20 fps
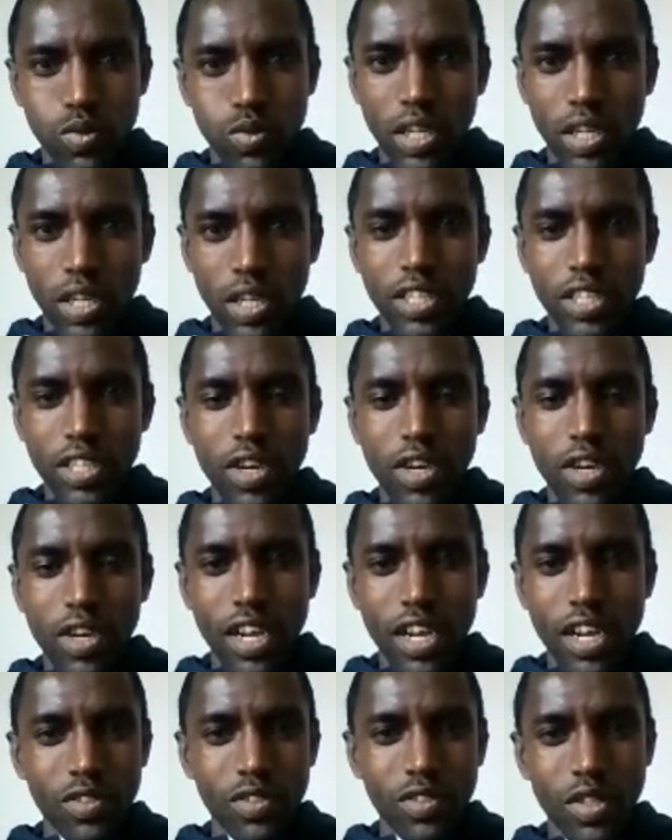and then you are
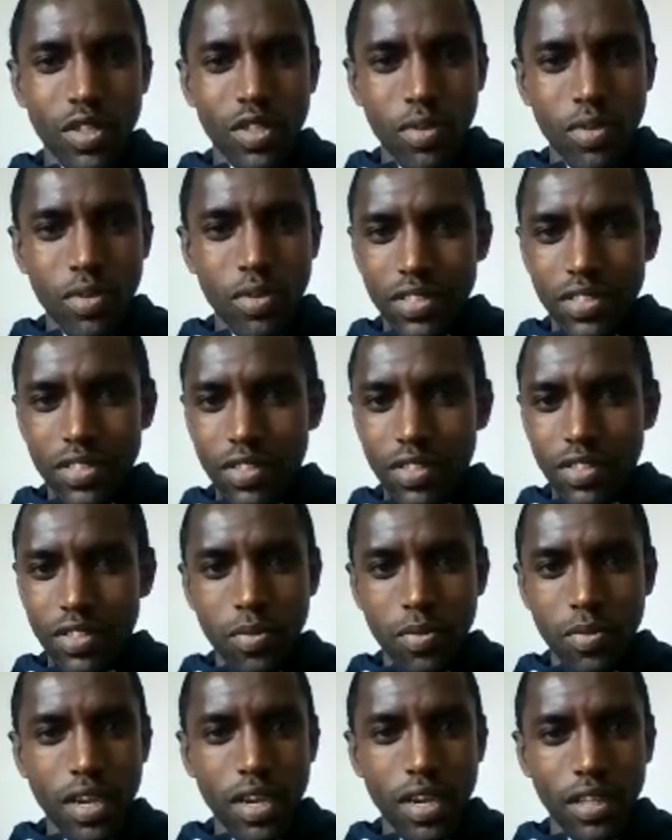running to the mosque,
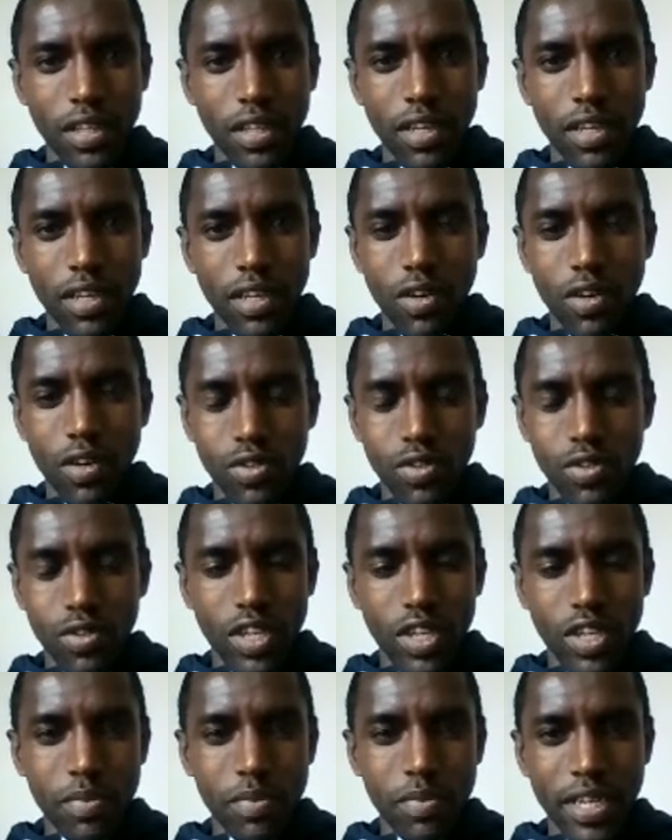subhanallah, or to
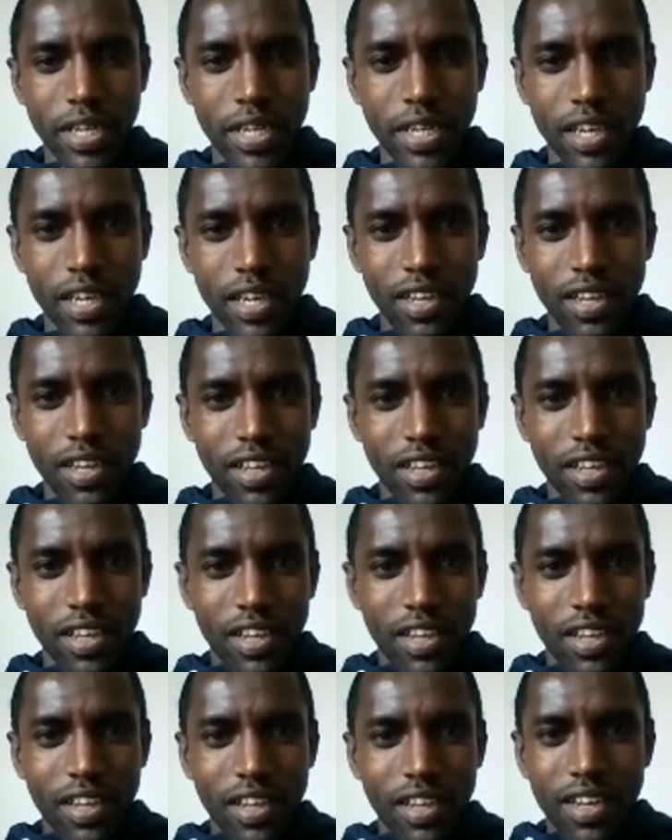any prayer.
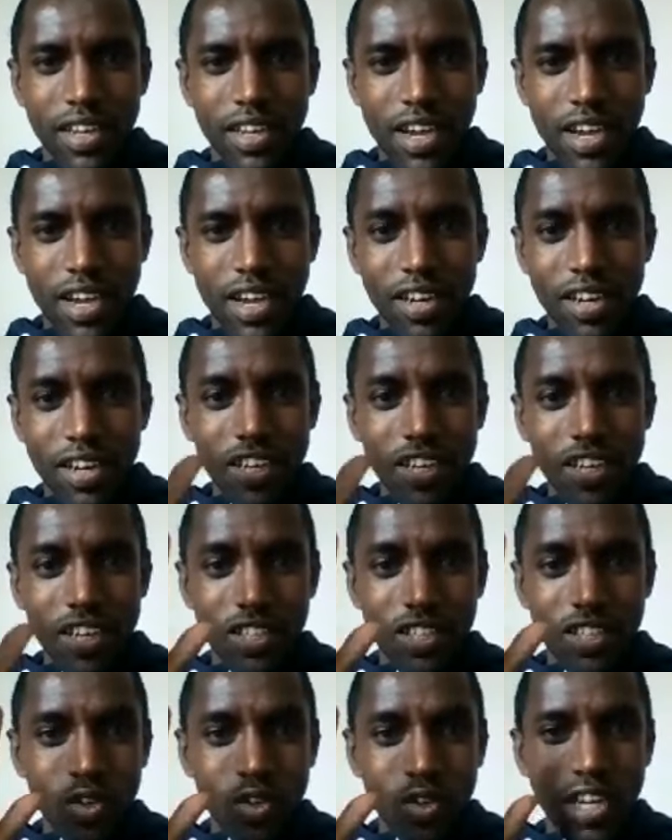It
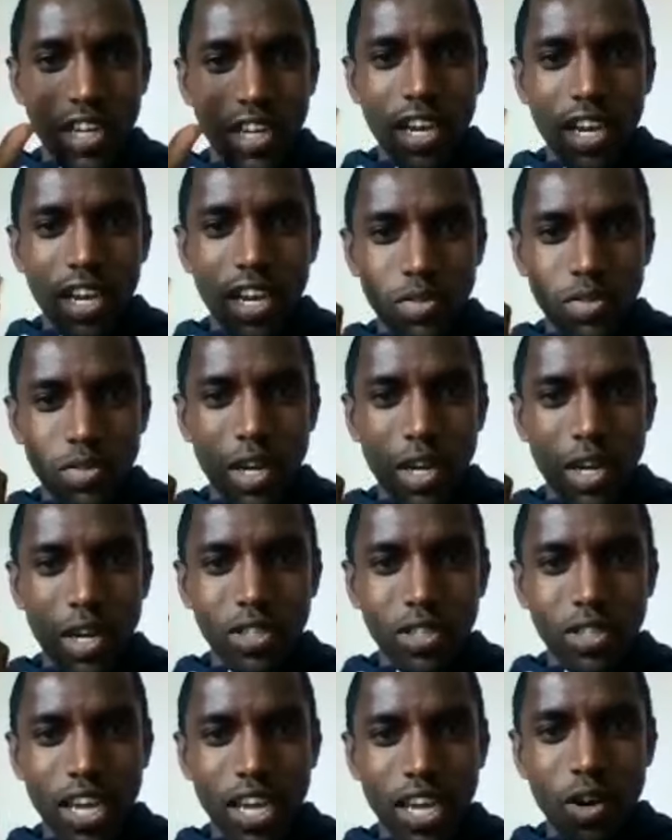is only Allah subhanahu wa
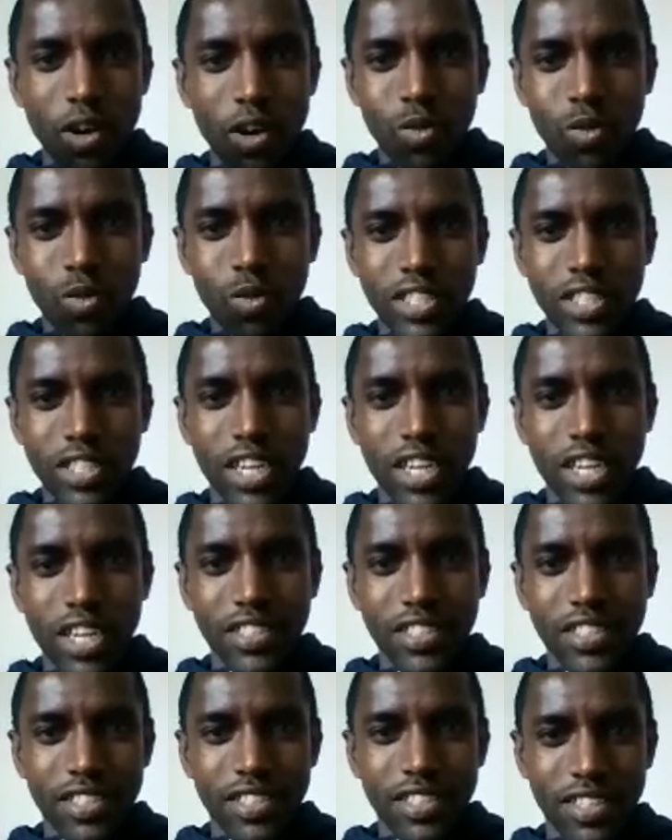ta'ala who will
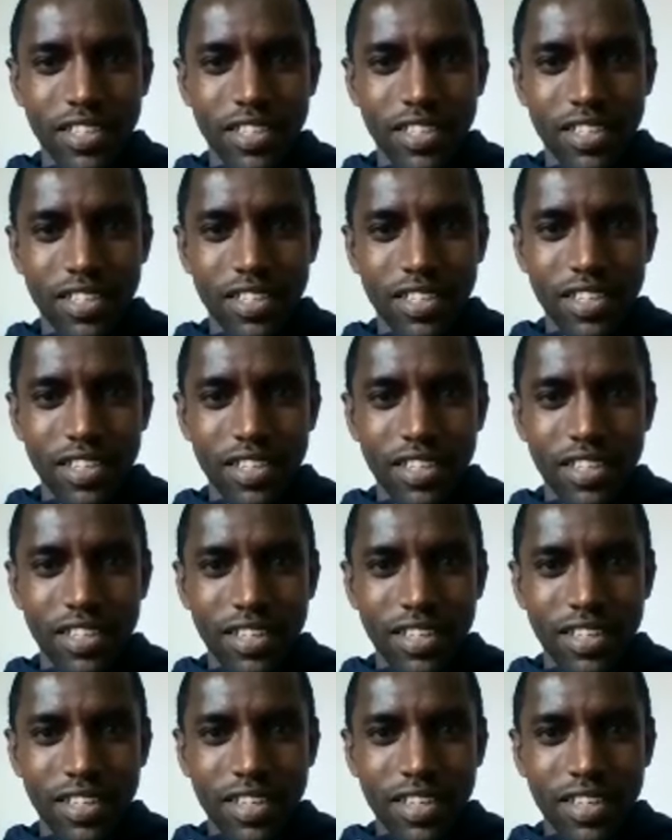judge.
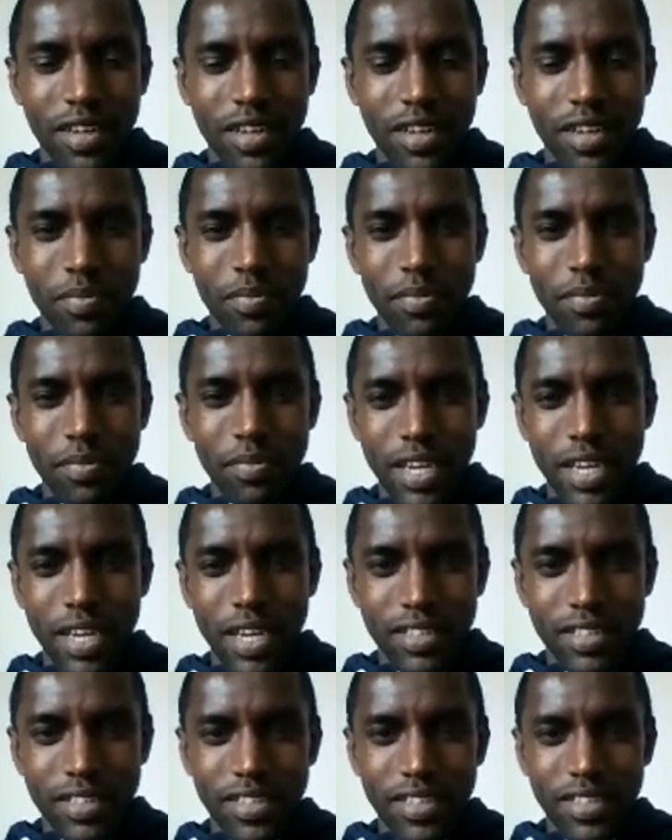
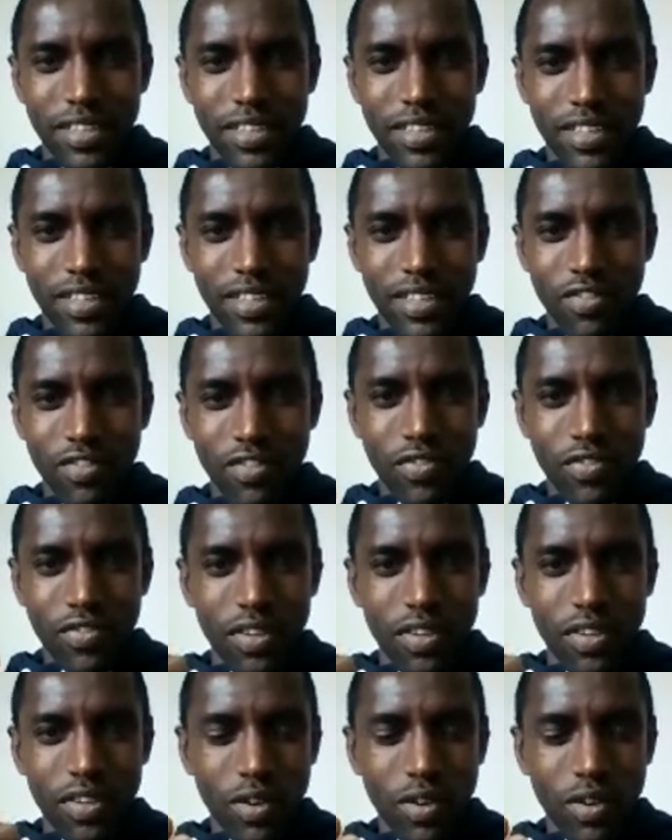But
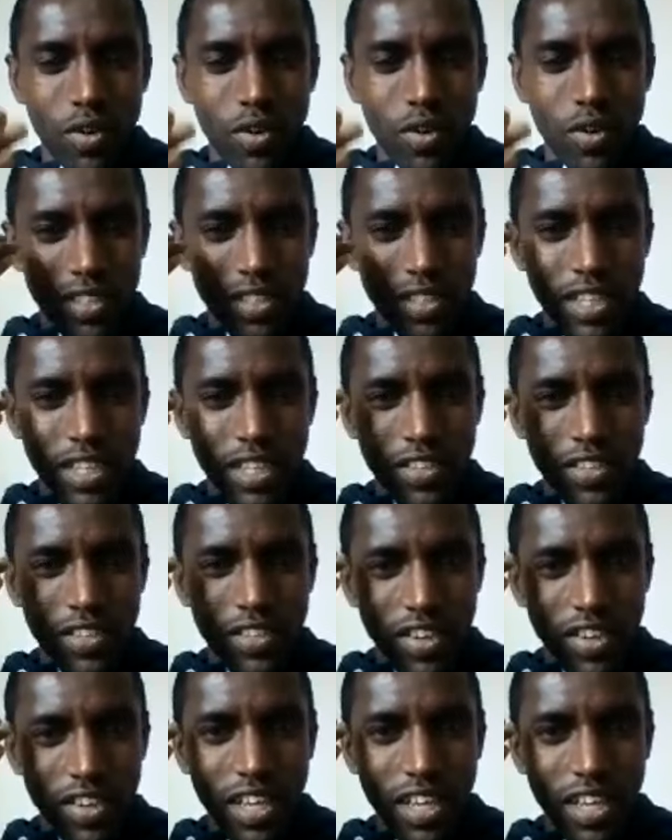look at that
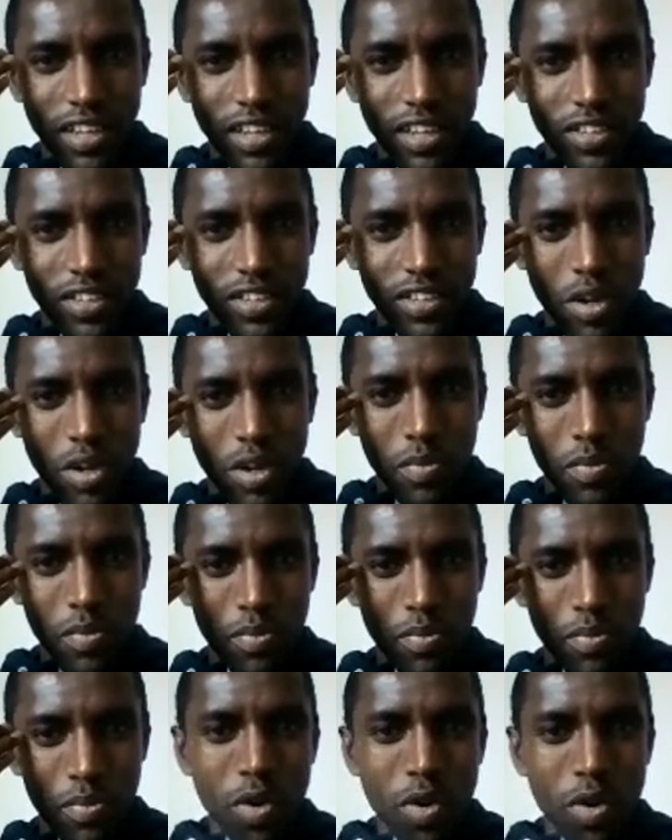feeling. You are
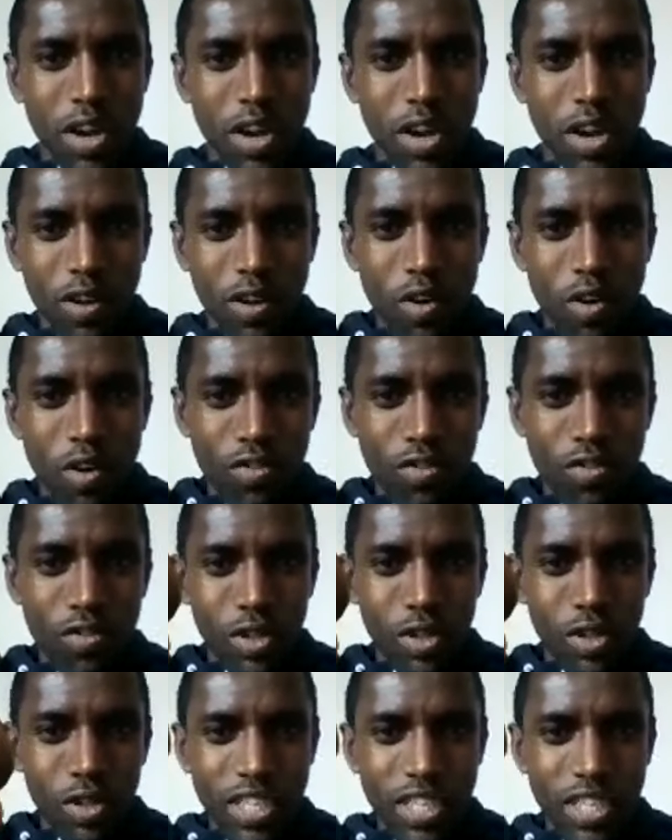pouring off
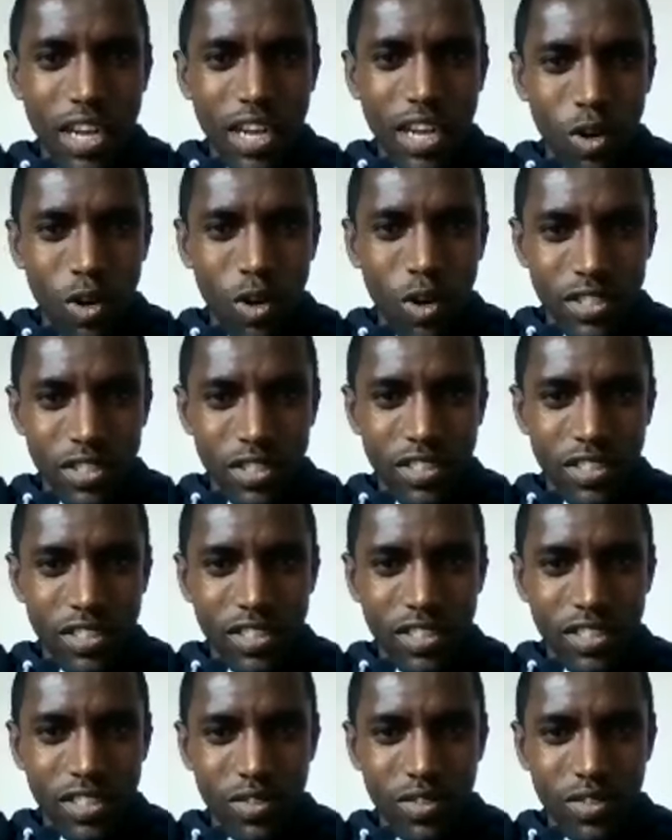water a lot
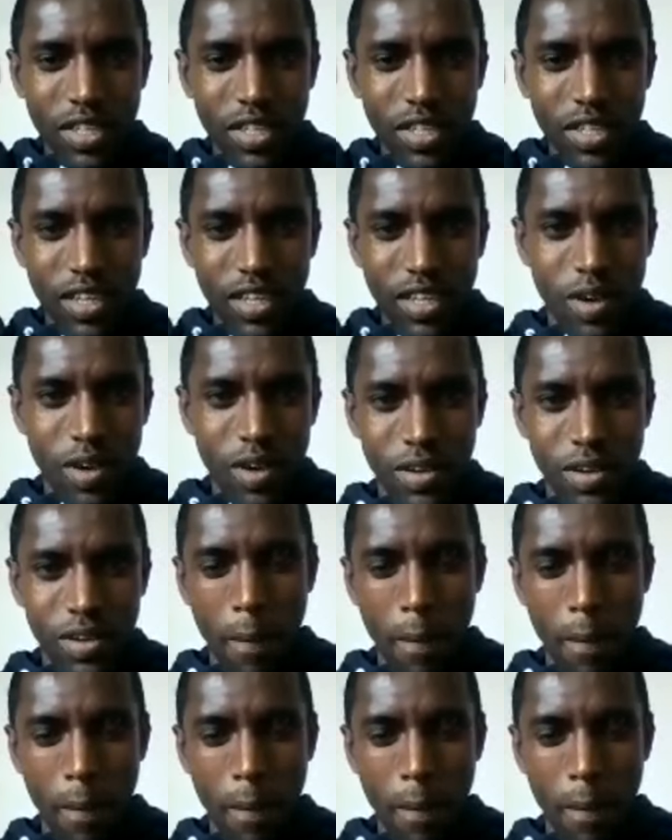to the ground